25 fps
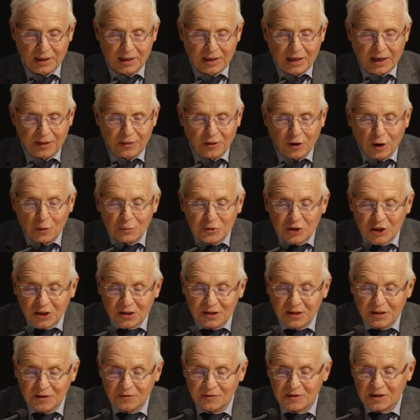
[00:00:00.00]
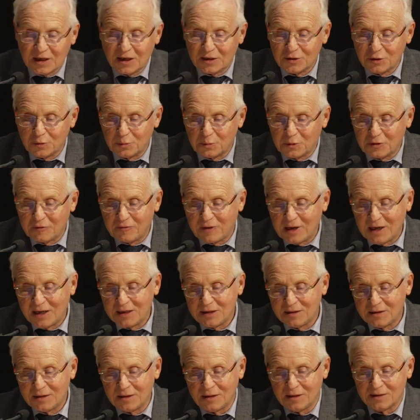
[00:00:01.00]
And the objectives are to
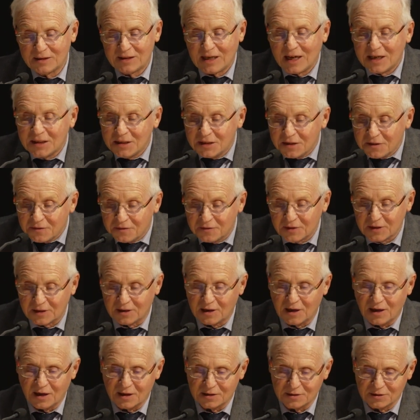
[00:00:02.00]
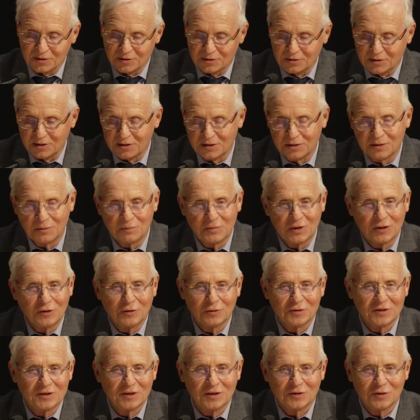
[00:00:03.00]
provide scientific answers,
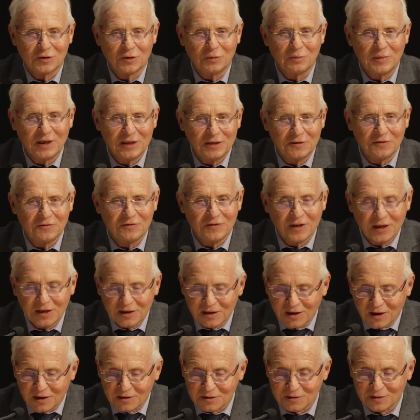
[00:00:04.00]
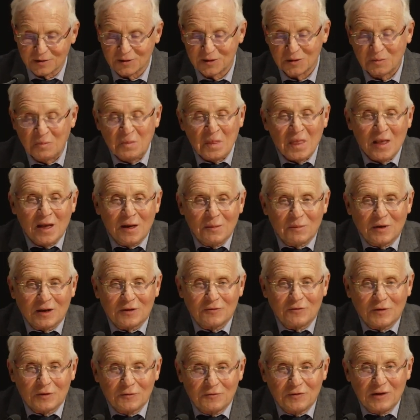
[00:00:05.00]
because there are so many fake answers. But
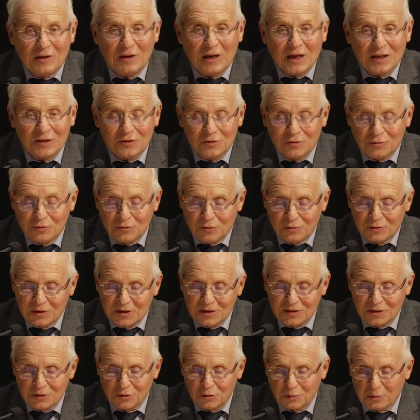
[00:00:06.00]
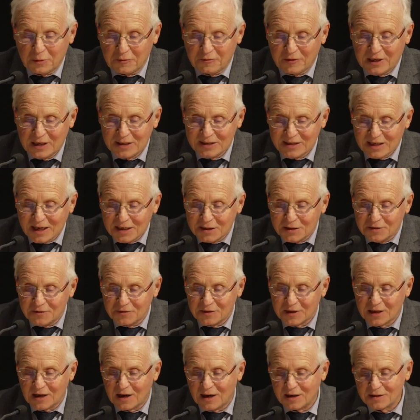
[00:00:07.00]
what we like to do is to provide
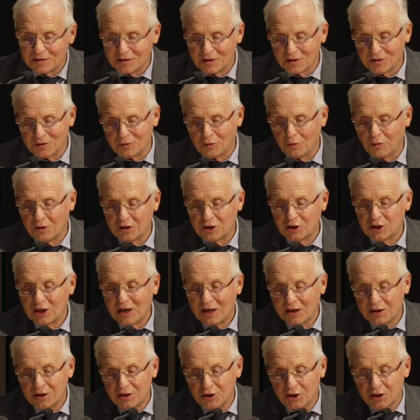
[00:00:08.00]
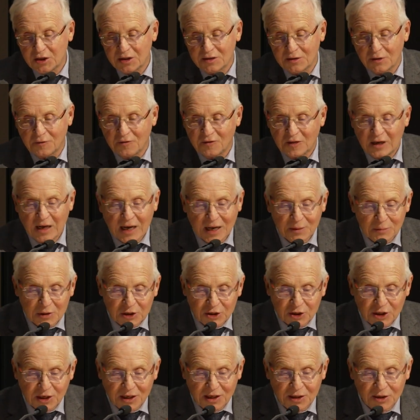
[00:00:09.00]
scientific answers to the challenges of climate
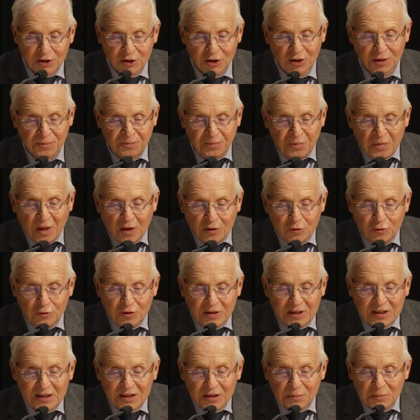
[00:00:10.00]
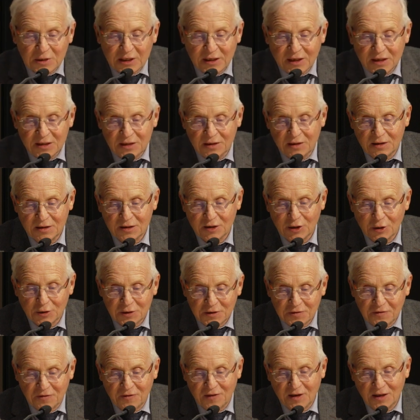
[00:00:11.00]
change, to disseminate
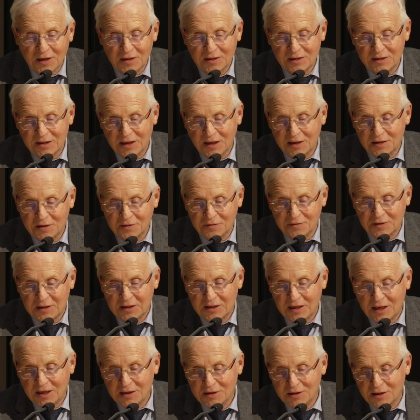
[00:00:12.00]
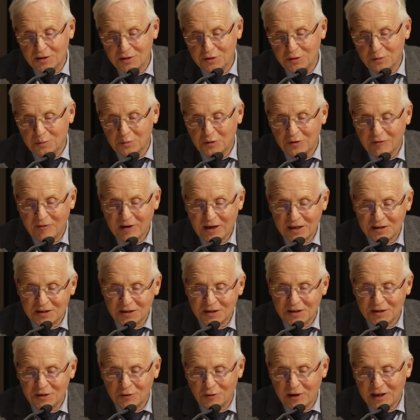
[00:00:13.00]
certified scientific data, to provide
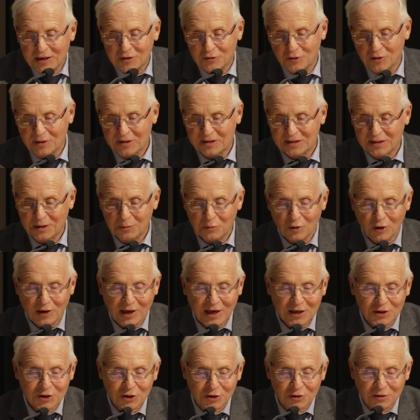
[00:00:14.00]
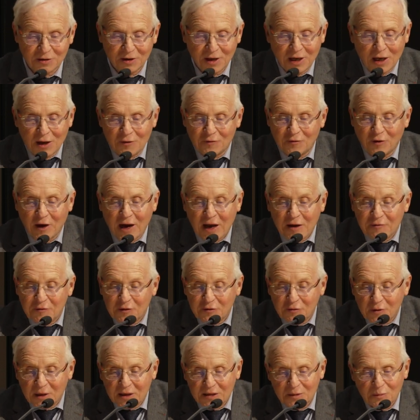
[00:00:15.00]
intellectual stimulation for
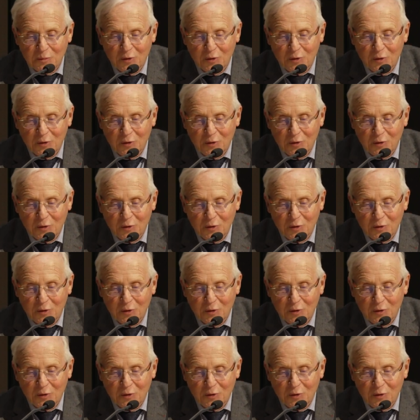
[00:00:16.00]
everyone,